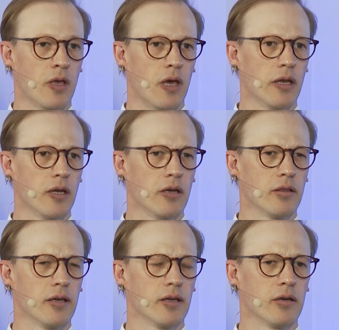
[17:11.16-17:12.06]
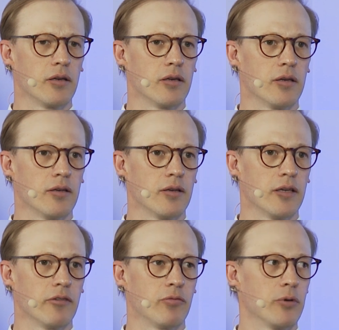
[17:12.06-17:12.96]
And then
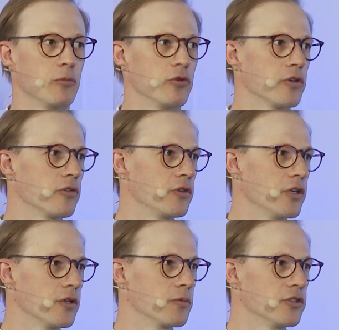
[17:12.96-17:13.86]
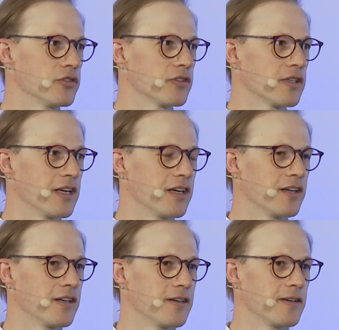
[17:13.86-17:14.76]
if we move on to e-commerce,
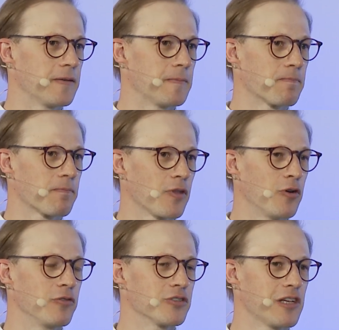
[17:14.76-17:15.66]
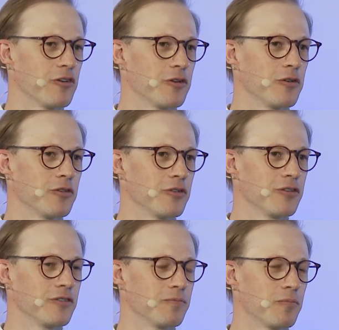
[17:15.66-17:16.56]
obviously on
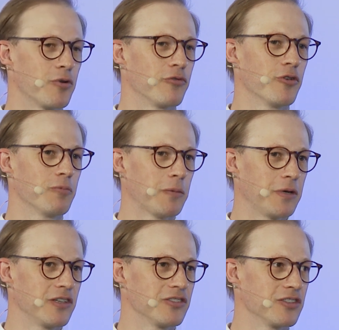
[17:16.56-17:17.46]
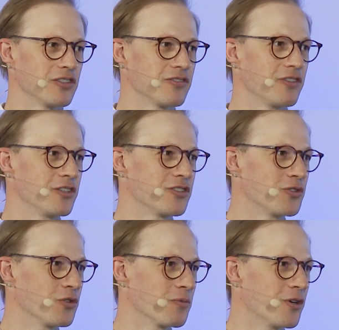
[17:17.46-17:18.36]
a pro forma basis, very
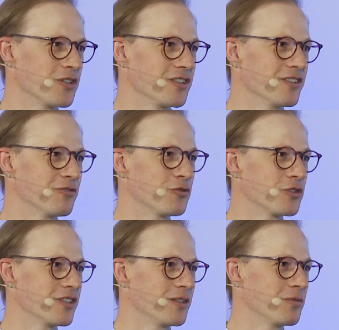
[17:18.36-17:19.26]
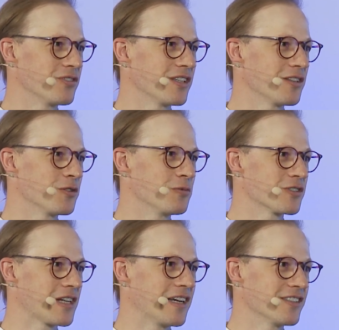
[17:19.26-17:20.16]
strong margins, 14%
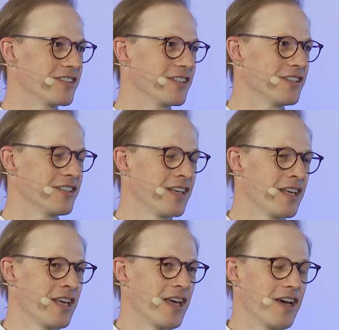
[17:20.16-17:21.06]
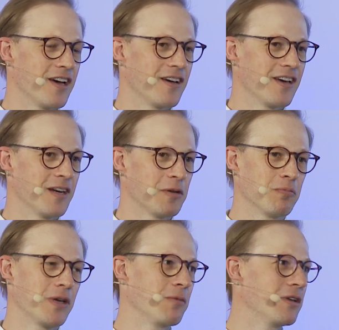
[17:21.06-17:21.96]
almost last year.
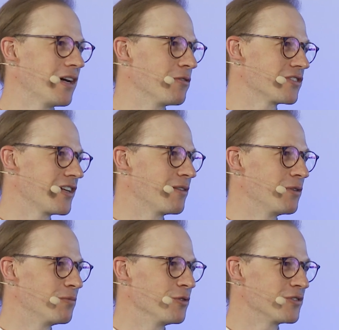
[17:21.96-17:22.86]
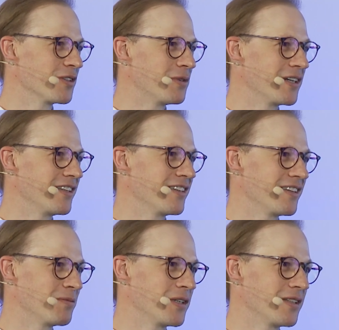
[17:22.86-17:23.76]
And maybe that was a little bit boosted by
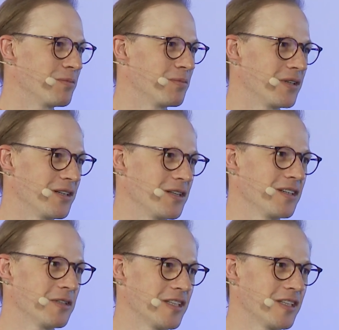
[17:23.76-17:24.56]
the pandemic.